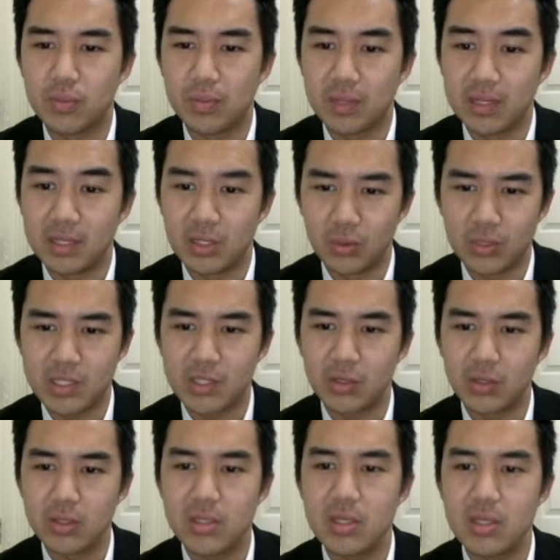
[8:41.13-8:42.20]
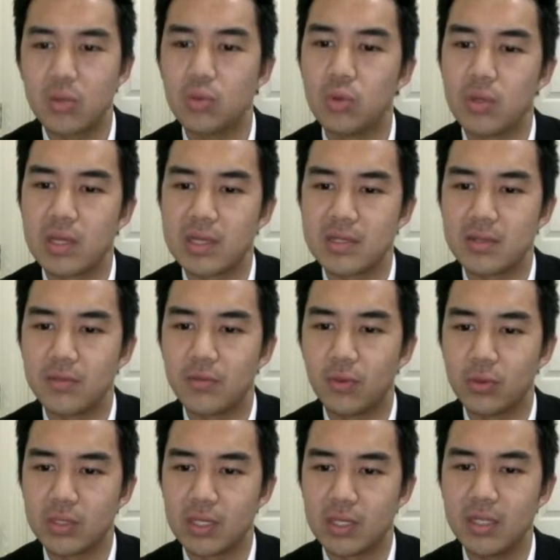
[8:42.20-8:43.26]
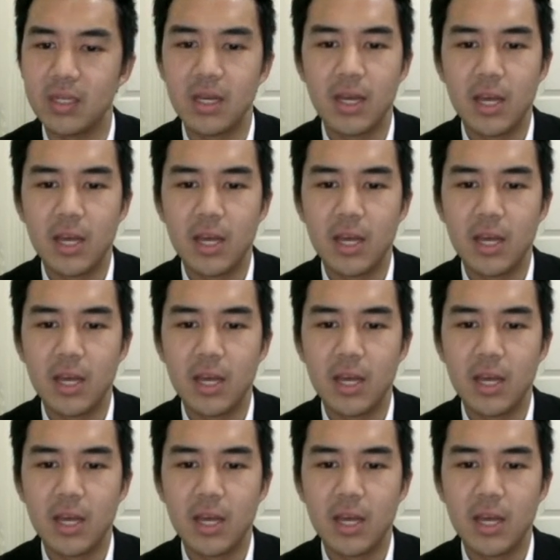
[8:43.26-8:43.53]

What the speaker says: billion US dollars in 2014,